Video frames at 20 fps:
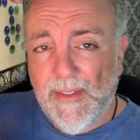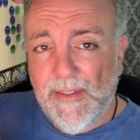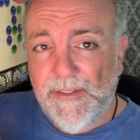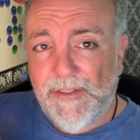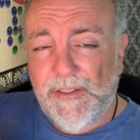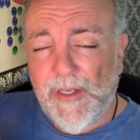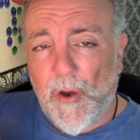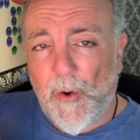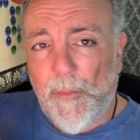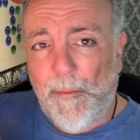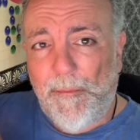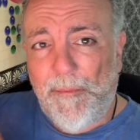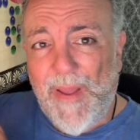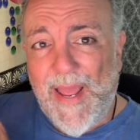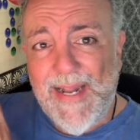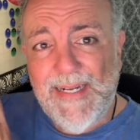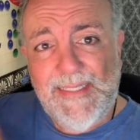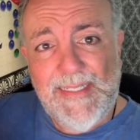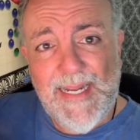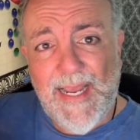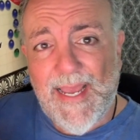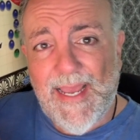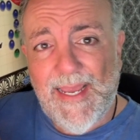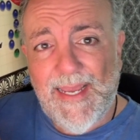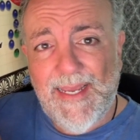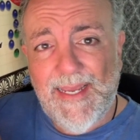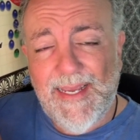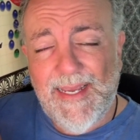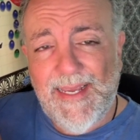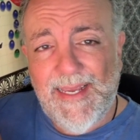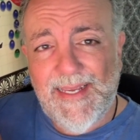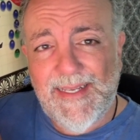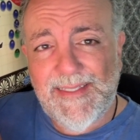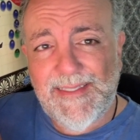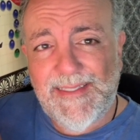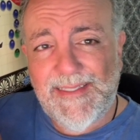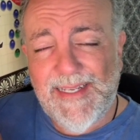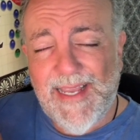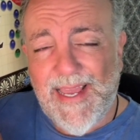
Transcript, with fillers: So Pente is